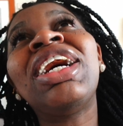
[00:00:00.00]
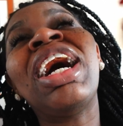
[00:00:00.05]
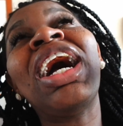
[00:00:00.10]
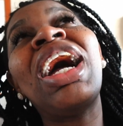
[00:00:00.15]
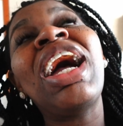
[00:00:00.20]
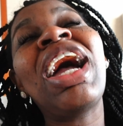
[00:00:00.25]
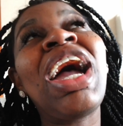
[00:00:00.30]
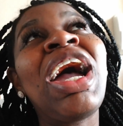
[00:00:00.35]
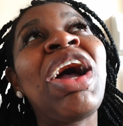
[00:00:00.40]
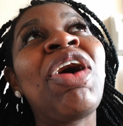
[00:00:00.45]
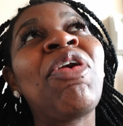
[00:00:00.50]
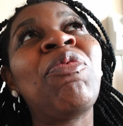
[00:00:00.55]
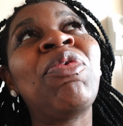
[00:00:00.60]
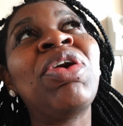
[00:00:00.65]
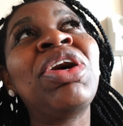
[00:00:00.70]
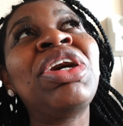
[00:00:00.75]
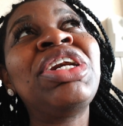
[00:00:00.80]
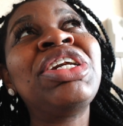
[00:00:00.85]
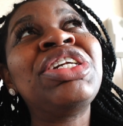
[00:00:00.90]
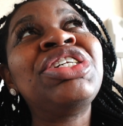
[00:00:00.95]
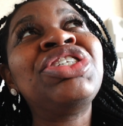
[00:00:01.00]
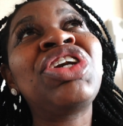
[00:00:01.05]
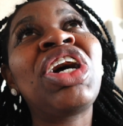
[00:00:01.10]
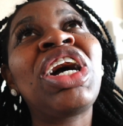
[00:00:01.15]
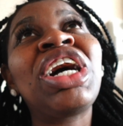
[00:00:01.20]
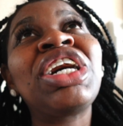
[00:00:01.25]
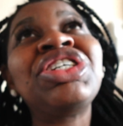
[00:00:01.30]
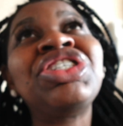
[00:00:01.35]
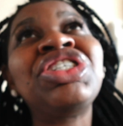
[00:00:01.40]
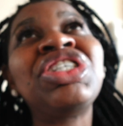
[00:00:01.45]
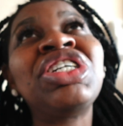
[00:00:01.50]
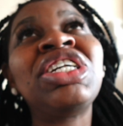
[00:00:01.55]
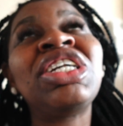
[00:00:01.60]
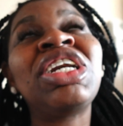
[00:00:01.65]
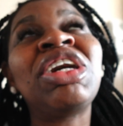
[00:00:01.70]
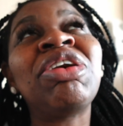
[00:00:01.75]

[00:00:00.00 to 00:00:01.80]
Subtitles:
I had one contraction